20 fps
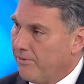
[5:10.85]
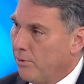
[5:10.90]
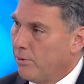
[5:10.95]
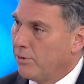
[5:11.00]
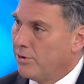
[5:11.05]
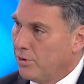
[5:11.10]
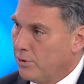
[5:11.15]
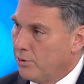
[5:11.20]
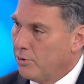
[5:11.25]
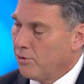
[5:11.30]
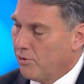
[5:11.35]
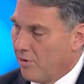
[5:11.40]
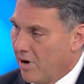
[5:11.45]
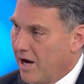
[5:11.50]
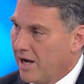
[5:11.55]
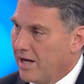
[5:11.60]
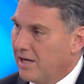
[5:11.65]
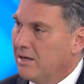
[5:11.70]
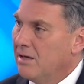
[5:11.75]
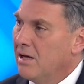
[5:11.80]
for
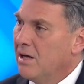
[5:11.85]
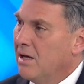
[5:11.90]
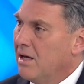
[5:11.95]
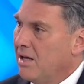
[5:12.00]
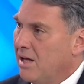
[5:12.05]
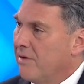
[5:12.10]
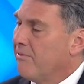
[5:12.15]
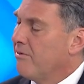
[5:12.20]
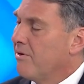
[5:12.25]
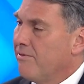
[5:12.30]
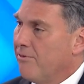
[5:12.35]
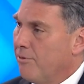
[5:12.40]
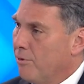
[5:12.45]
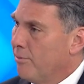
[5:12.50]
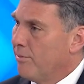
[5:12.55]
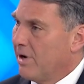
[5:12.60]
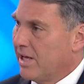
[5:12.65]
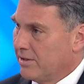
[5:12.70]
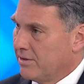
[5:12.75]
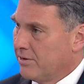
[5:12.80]
Ukraine every
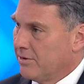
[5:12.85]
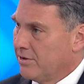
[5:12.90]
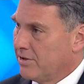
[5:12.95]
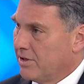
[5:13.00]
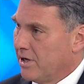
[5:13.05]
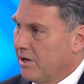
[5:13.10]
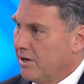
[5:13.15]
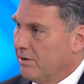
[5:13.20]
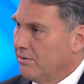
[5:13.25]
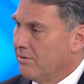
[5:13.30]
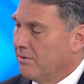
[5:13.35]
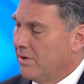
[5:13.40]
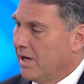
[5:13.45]
4 months or so,